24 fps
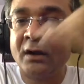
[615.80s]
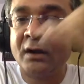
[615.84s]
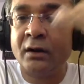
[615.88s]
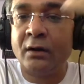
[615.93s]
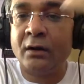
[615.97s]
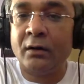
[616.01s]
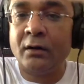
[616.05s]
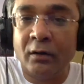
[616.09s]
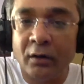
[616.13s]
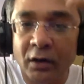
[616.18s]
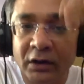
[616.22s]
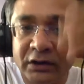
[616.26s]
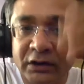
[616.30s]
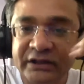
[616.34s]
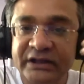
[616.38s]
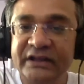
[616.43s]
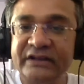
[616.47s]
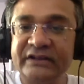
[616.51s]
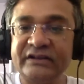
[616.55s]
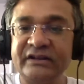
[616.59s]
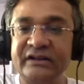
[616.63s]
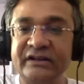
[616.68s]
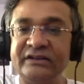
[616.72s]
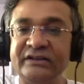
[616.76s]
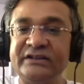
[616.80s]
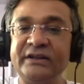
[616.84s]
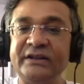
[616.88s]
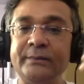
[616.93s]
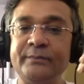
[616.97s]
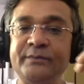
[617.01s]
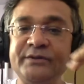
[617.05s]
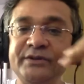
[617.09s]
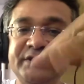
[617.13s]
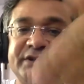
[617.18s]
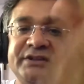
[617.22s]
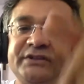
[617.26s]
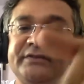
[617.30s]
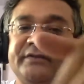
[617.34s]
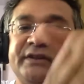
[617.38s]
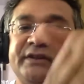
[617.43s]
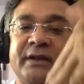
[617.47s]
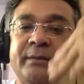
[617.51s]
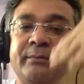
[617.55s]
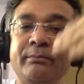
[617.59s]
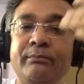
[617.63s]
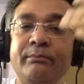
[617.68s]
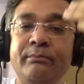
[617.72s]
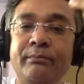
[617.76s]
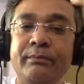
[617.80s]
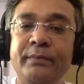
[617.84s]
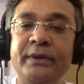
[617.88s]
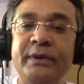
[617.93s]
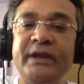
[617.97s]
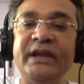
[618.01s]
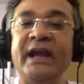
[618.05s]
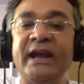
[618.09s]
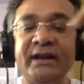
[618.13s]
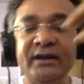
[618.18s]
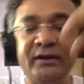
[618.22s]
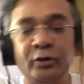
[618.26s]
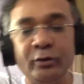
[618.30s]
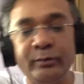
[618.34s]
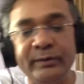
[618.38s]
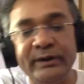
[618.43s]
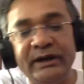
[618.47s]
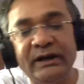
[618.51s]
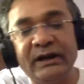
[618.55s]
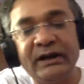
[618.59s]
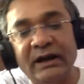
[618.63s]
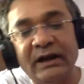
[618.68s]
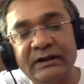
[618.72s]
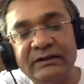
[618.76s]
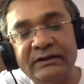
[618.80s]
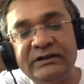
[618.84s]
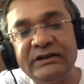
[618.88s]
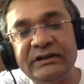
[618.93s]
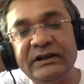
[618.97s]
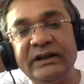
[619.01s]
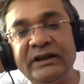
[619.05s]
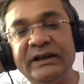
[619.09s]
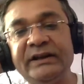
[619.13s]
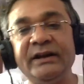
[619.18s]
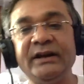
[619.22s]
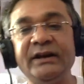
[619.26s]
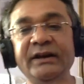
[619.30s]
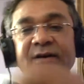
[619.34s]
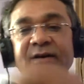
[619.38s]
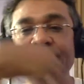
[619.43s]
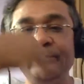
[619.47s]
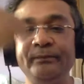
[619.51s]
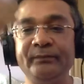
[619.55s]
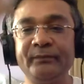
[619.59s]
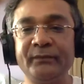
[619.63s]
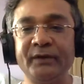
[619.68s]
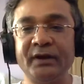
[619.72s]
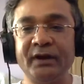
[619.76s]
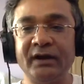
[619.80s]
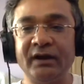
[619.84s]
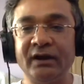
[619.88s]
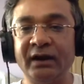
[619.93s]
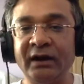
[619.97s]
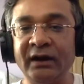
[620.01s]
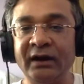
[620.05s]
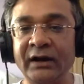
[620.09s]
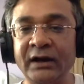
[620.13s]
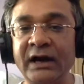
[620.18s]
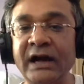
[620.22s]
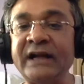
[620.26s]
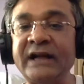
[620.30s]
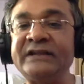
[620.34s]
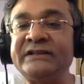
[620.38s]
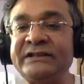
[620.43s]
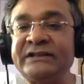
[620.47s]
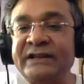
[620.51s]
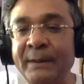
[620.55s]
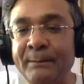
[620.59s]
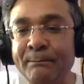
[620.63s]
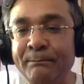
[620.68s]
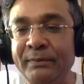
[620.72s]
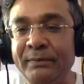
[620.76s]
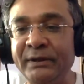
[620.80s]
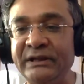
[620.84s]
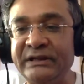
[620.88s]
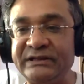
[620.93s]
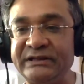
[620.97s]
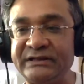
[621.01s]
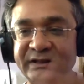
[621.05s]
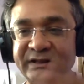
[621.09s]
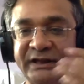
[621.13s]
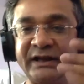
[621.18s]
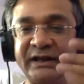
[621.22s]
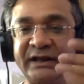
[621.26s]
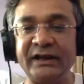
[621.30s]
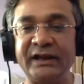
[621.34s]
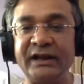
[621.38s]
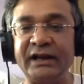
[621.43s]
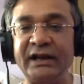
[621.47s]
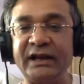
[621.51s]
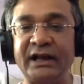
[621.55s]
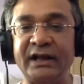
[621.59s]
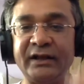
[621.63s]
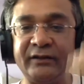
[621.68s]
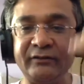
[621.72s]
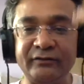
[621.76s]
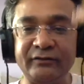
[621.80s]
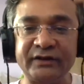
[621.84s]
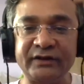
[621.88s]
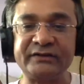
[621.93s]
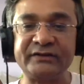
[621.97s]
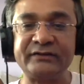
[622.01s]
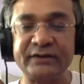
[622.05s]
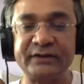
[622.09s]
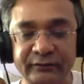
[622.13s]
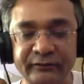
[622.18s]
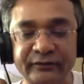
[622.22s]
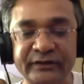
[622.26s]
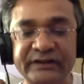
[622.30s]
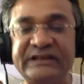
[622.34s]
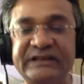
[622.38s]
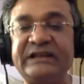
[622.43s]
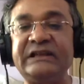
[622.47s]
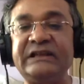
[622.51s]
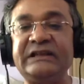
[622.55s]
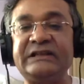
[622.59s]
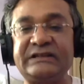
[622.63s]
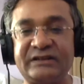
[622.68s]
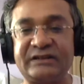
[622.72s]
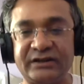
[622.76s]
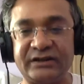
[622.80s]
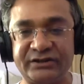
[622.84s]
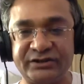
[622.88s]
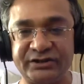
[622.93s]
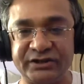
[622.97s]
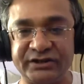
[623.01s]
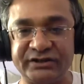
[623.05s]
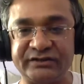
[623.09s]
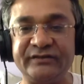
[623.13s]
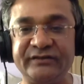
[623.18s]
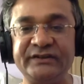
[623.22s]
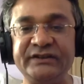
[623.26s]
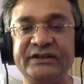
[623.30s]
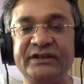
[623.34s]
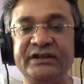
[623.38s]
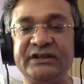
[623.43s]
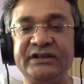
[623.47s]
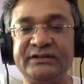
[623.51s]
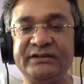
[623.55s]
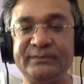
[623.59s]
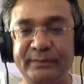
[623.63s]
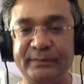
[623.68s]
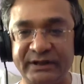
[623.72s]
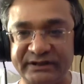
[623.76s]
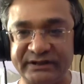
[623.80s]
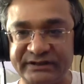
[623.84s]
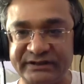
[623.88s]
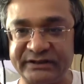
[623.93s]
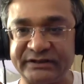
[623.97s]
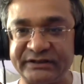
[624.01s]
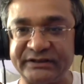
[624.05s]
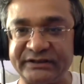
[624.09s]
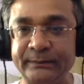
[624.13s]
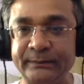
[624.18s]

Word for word: all these conceptions, when they began to be translated uh, as temples in real life, as physical structures, physical spaces,